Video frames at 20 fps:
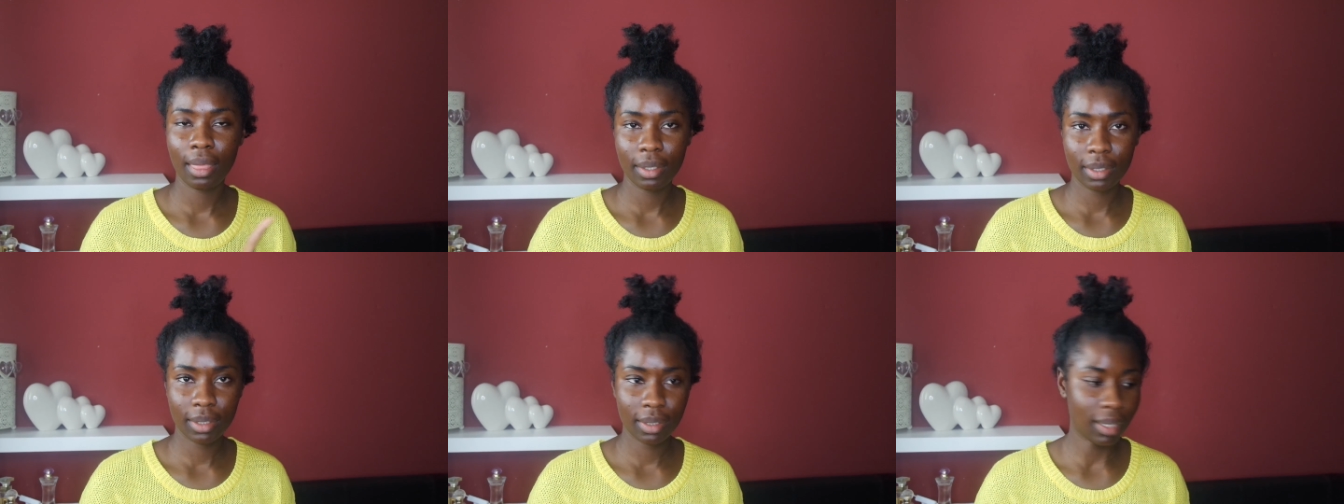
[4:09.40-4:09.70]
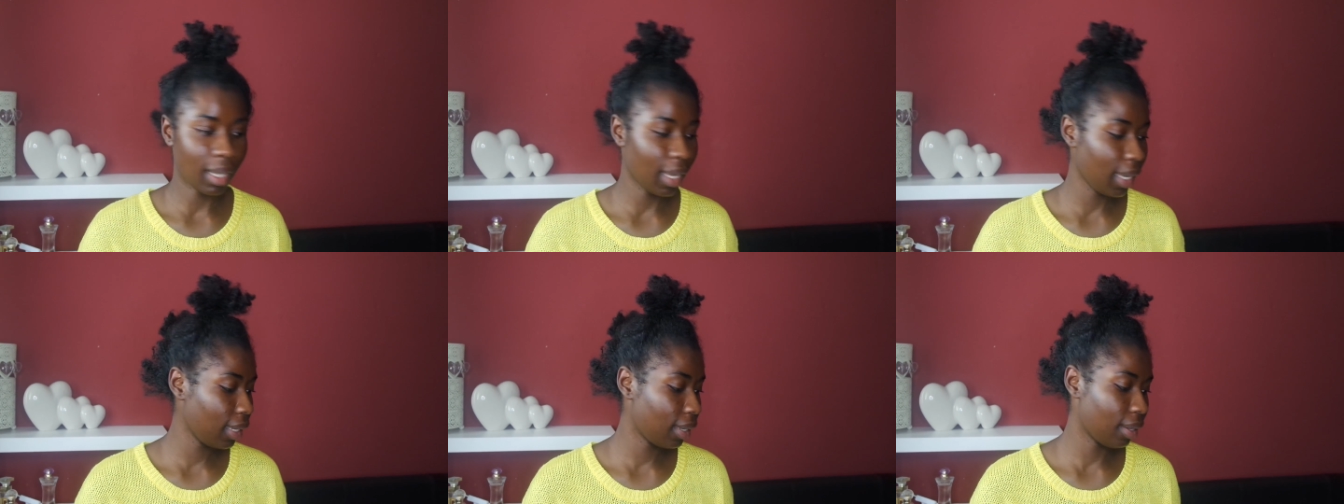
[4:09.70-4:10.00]

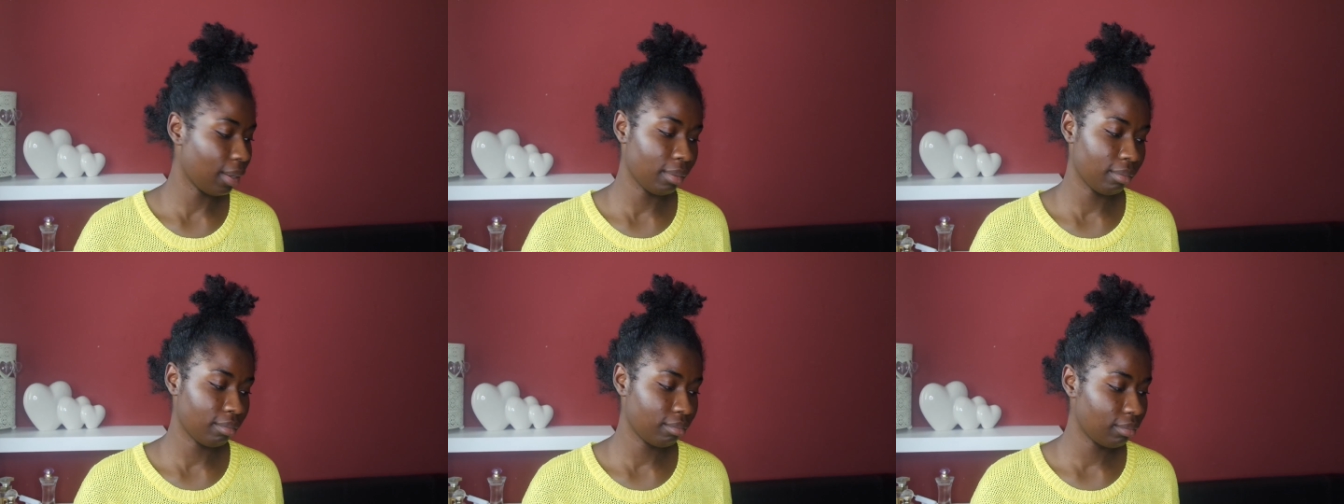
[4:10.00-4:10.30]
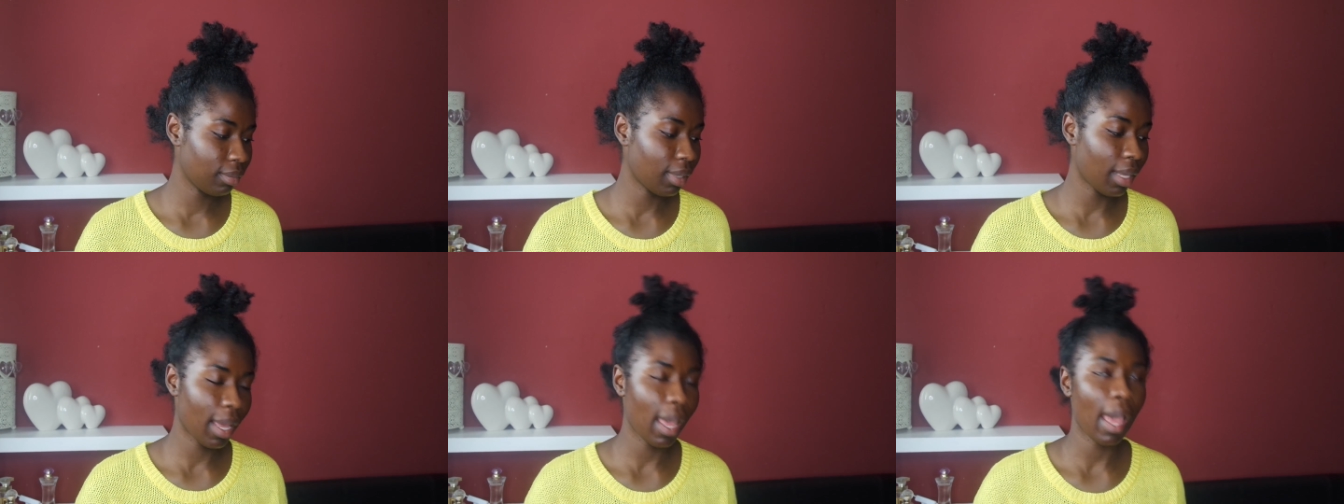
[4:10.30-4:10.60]
this like
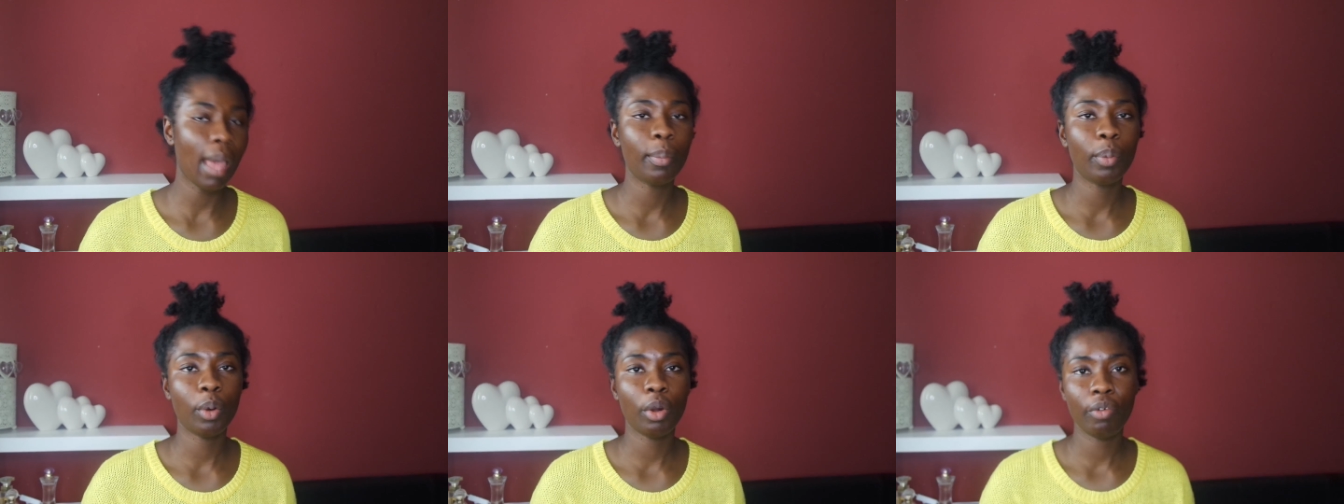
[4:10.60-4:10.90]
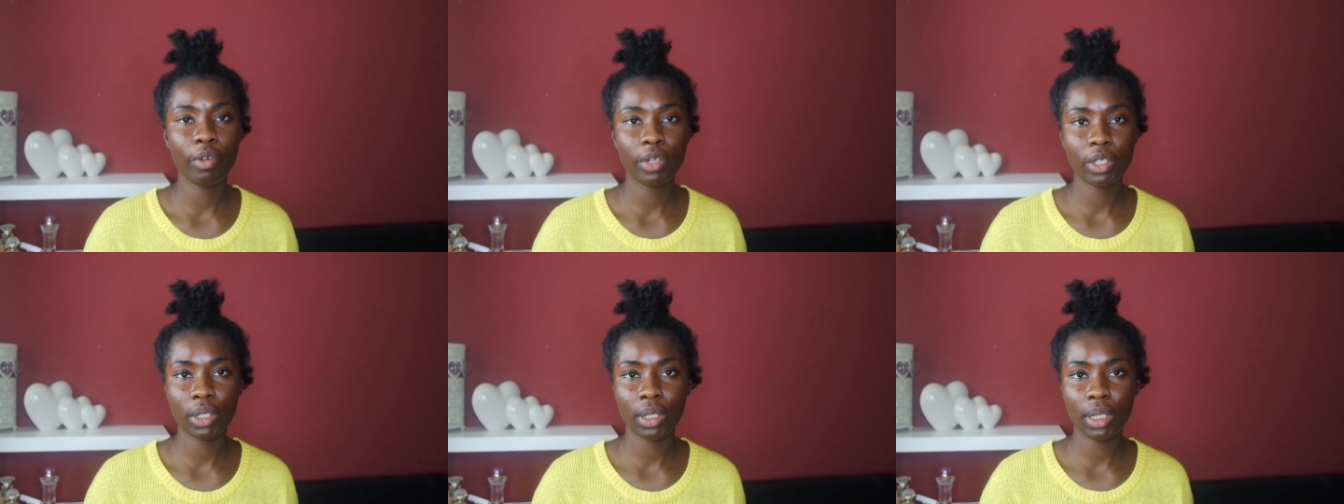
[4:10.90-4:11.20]
the hair I
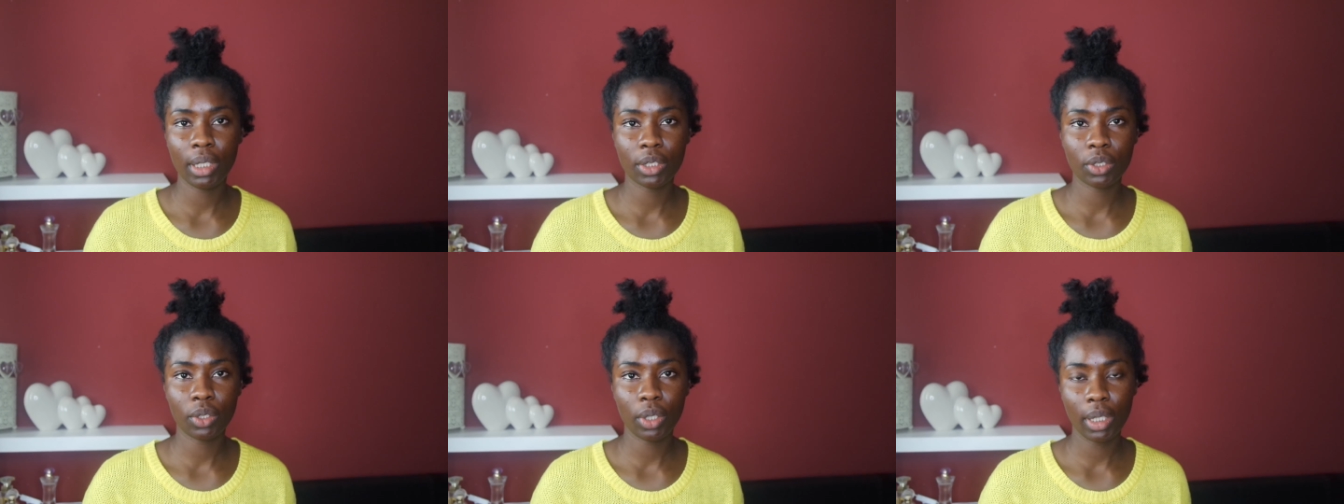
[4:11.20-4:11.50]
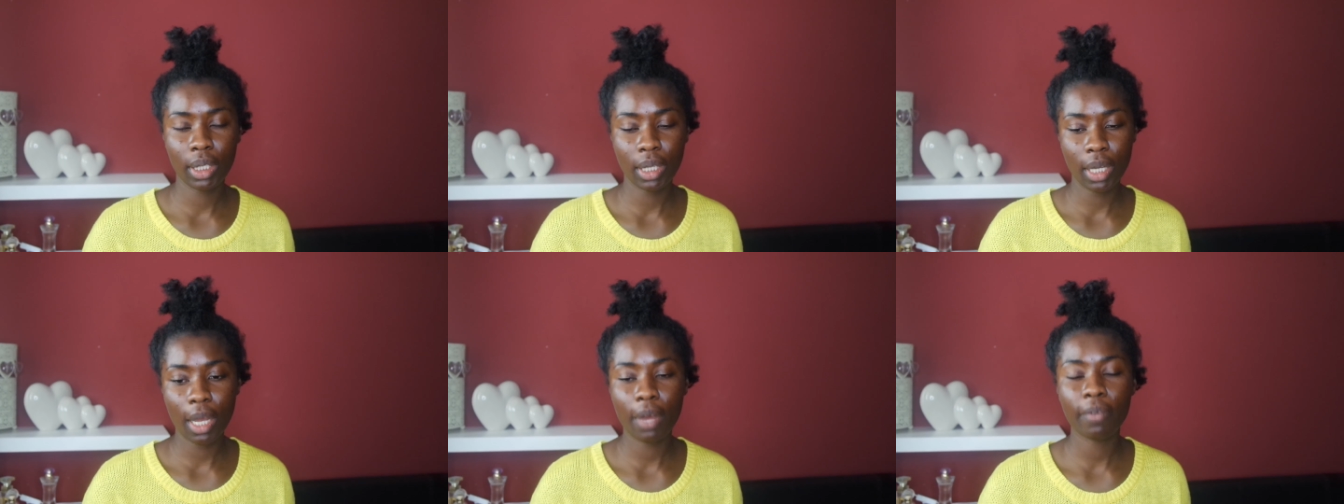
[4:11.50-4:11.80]
bought originally is
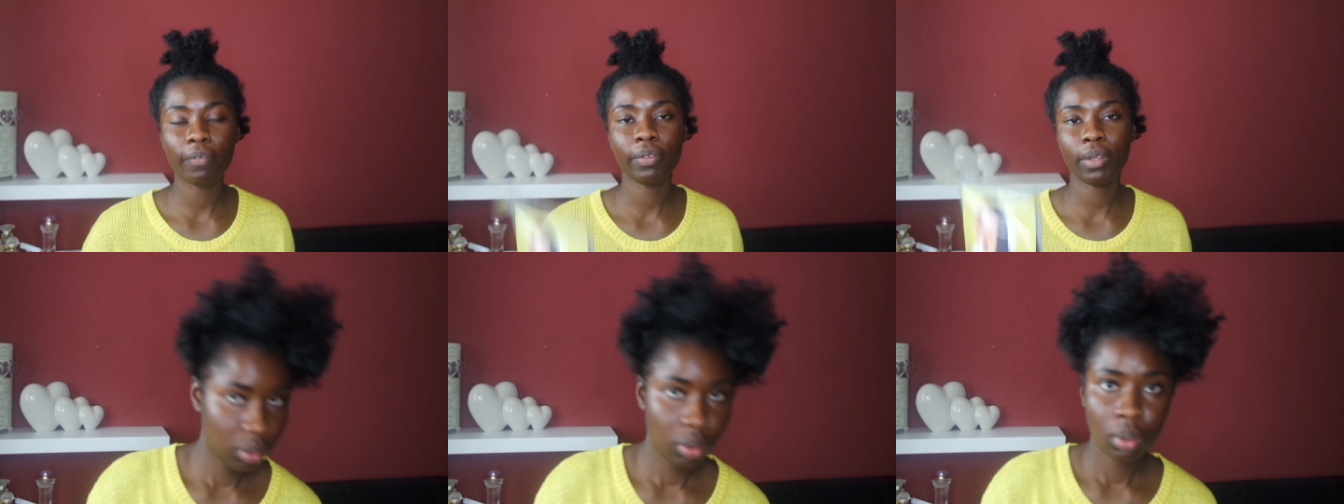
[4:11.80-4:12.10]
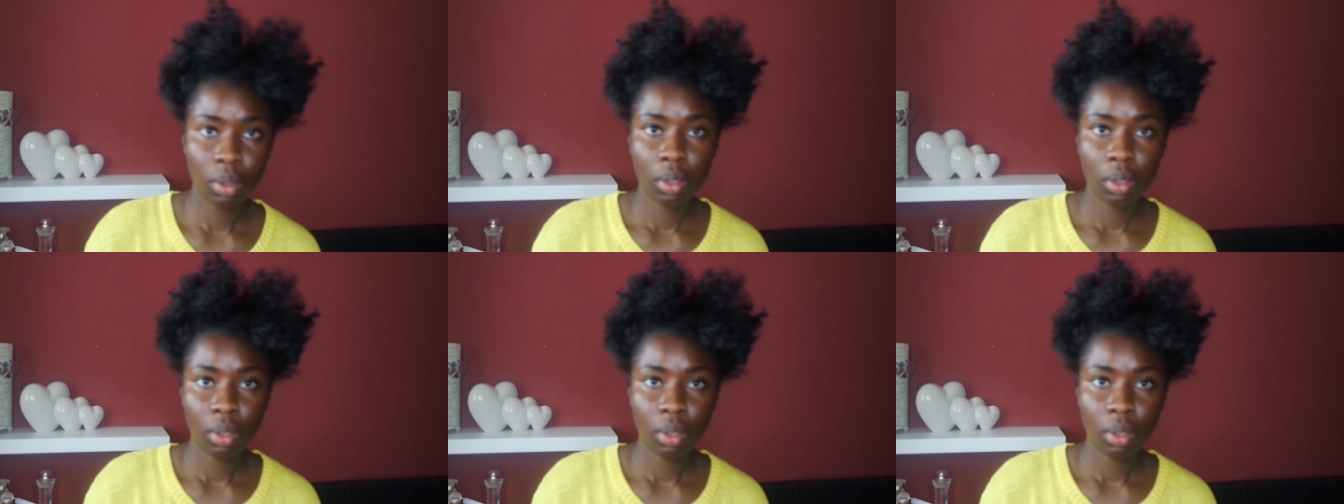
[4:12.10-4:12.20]
not enough.